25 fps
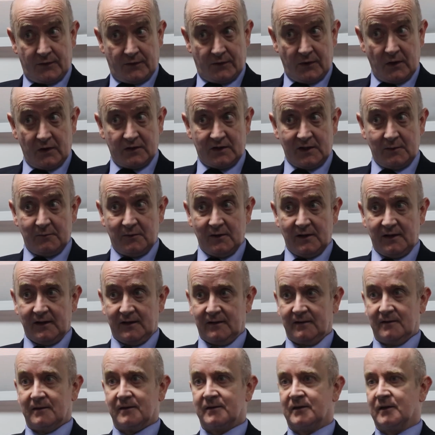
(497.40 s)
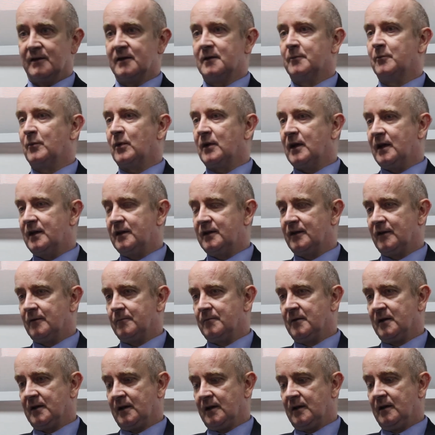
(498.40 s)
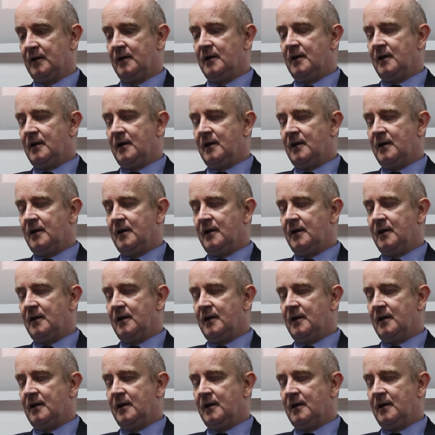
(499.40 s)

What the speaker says: 30 billion. So there's plenty of money.